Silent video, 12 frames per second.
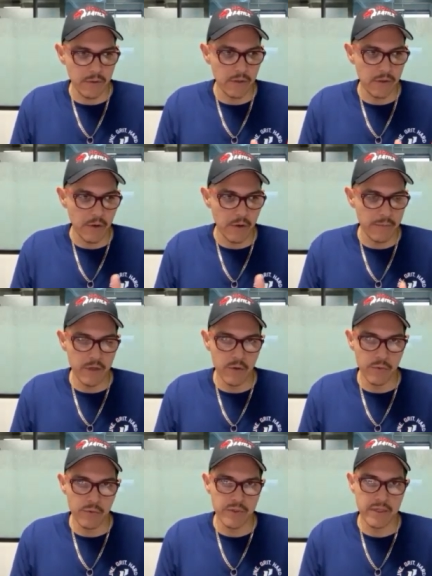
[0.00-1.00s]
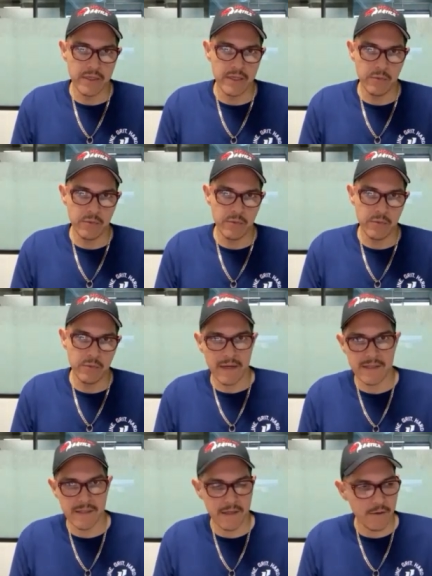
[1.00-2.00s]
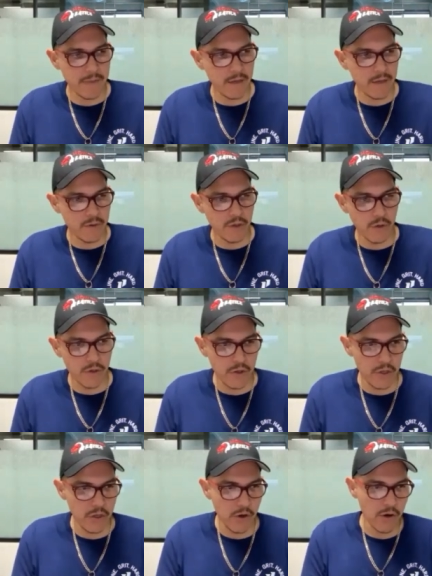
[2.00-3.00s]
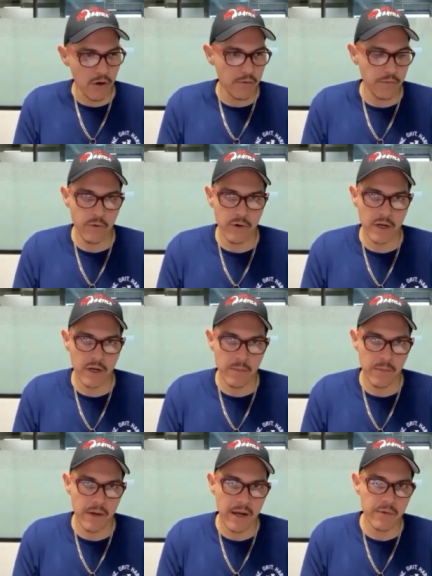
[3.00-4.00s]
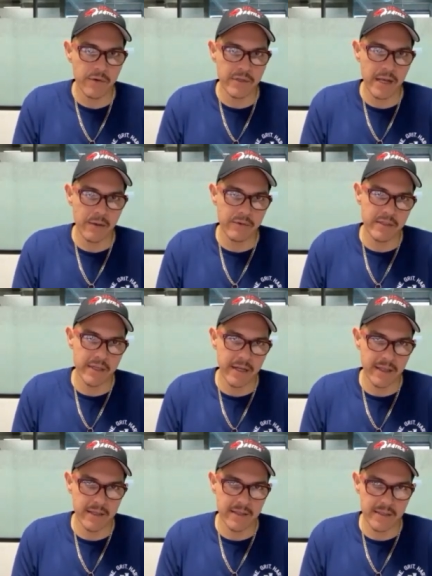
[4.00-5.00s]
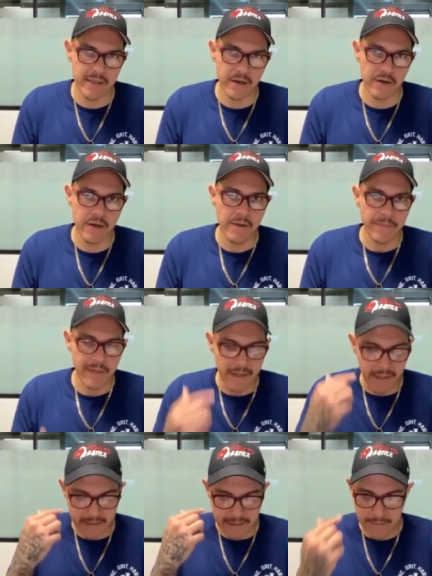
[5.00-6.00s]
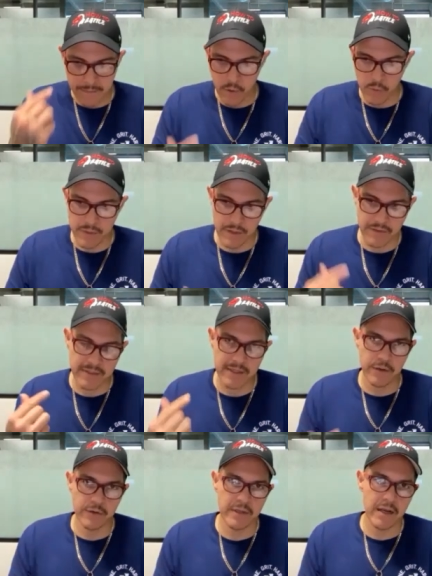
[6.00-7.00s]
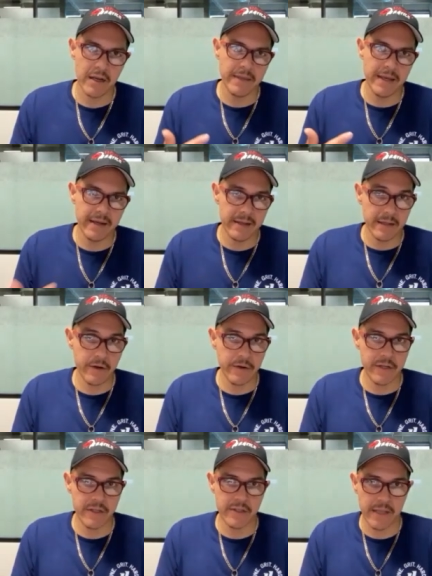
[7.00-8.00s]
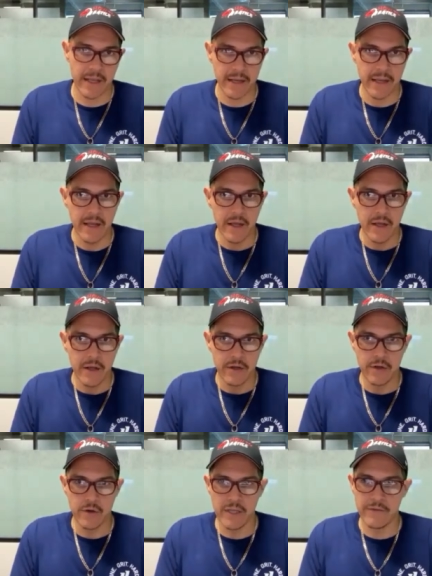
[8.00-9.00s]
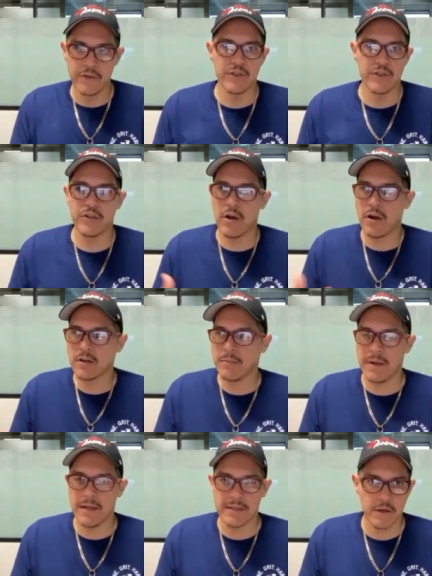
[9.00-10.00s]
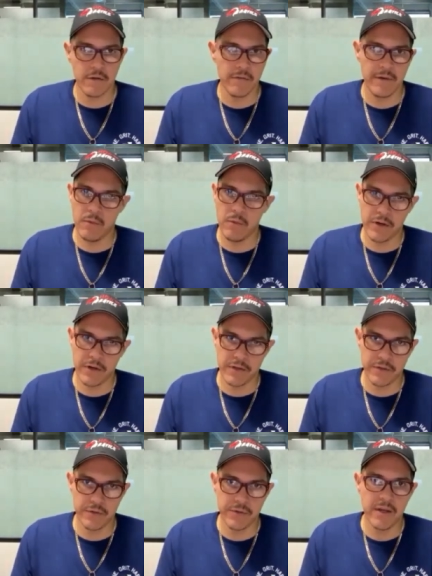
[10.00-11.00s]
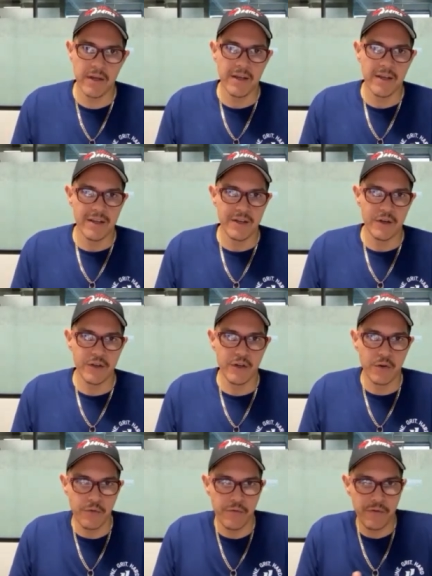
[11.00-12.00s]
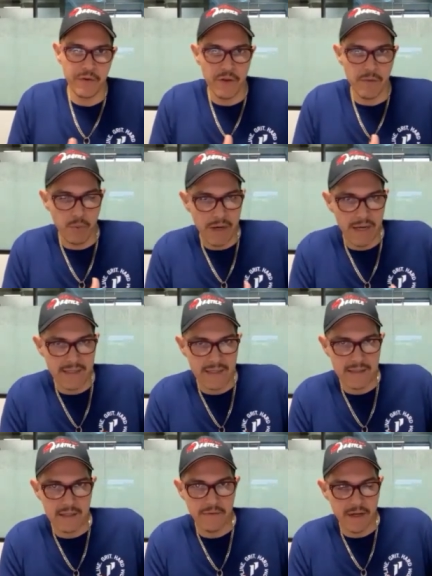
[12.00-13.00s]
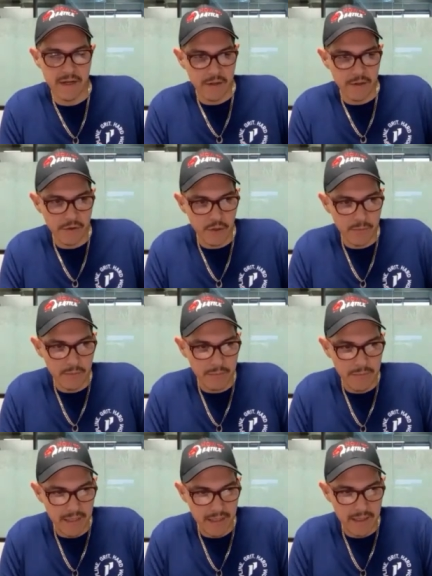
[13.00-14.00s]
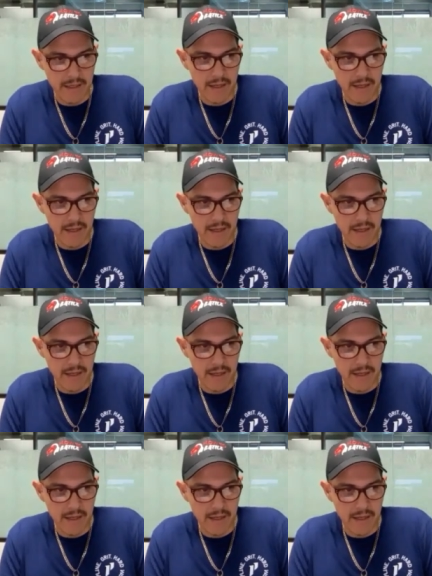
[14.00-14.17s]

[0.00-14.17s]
there would be a routine where like my cellmate would go to the yard for a couple hours, I would stay in the cell and get that moment of cell time, that clarity to like, mm. you know, even just talk to myself if I wanted to. You know, you don't feel the presence of another human being.